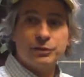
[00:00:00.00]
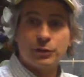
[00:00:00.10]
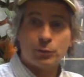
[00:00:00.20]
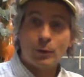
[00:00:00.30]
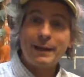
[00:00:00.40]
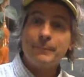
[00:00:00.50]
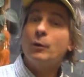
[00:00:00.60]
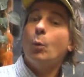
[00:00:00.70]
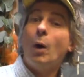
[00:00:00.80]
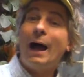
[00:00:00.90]
to the right.
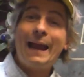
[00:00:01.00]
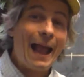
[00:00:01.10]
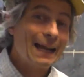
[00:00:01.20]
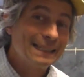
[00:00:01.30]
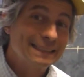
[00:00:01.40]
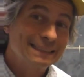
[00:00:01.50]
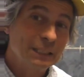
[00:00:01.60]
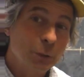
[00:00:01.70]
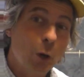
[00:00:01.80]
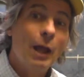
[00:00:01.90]
Why adding a
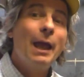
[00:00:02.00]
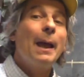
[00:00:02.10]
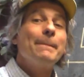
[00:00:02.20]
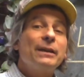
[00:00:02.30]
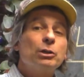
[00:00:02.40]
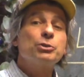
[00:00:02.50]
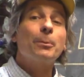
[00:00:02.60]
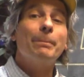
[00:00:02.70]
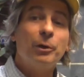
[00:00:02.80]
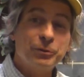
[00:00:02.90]
zero? Because you're
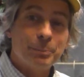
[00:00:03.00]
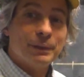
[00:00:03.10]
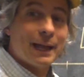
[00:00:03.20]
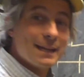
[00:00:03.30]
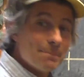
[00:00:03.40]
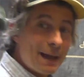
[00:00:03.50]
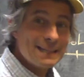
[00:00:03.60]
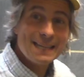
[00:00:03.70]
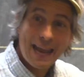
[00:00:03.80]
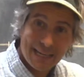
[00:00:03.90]
multiplying by
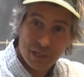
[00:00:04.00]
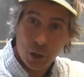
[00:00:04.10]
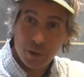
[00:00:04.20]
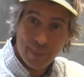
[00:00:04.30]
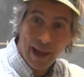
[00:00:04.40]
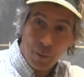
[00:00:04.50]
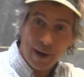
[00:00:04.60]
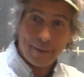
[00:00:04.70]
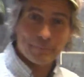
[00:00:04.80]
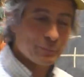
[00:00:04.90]
10 going that
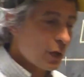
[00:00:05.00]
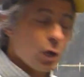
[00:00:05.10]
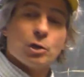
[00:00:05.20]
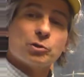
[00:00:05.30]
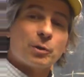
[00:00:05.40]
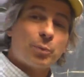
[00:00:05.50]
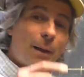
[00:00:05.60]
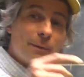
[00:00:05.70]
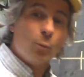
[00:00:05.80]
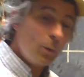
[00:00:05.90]
way. So the
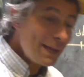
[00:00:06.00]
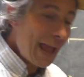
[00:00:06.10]
problem we